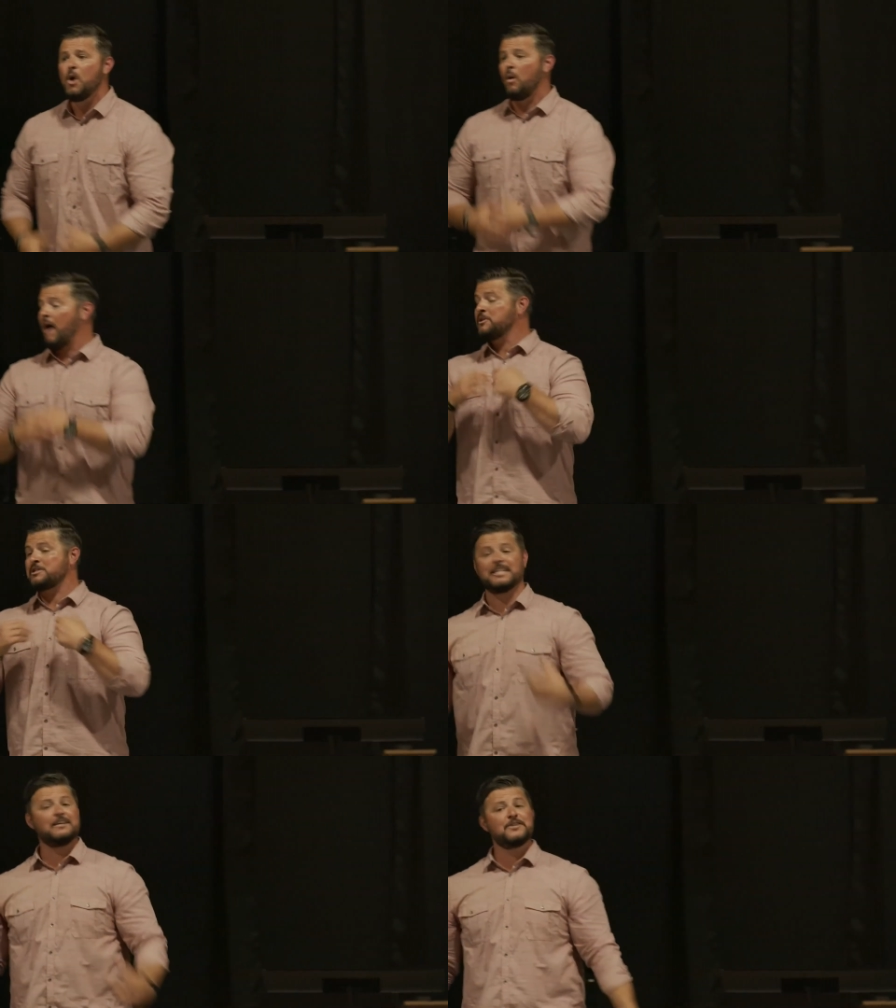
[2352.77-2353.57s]
like, well I'm
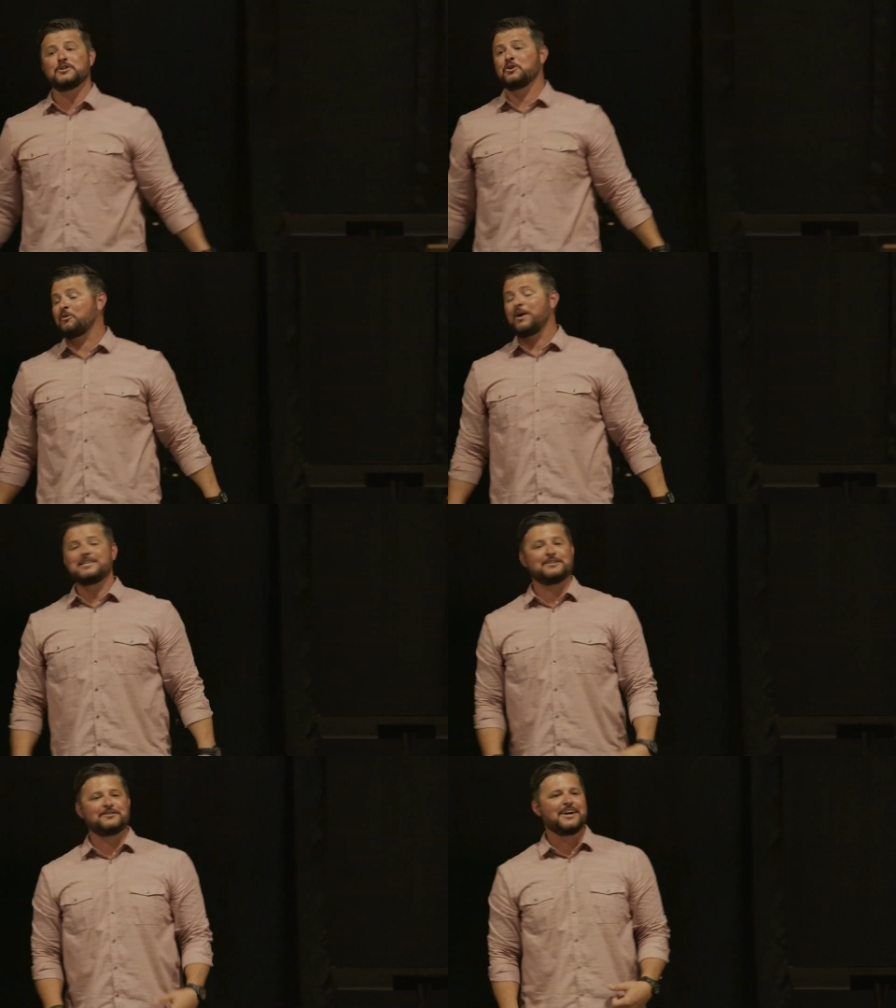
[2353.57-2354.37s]
just living in the
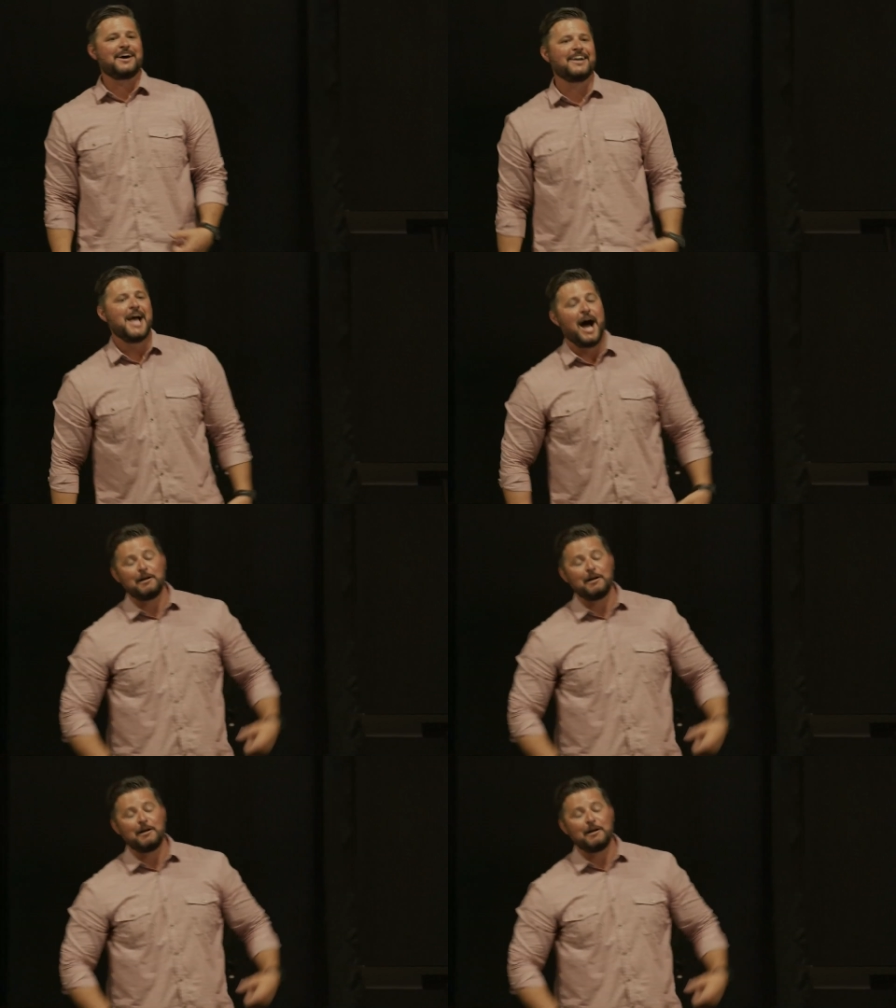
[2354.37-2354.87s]
grace of God.